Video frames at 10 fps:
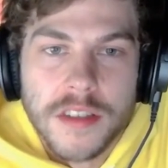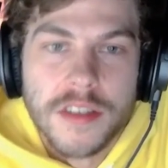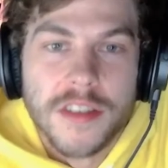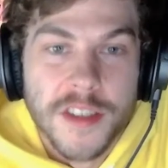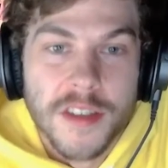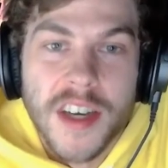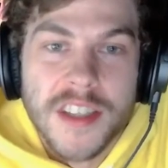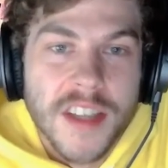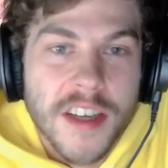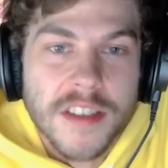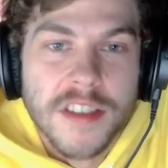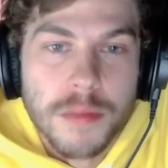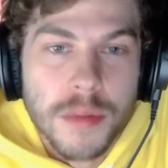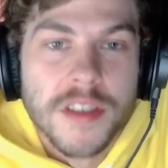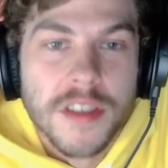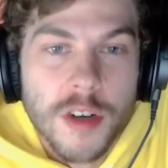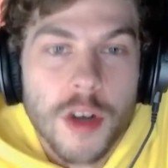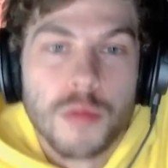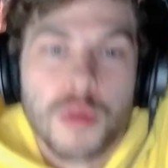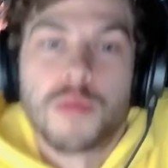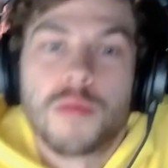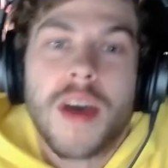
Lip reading: do you guys think CP0 will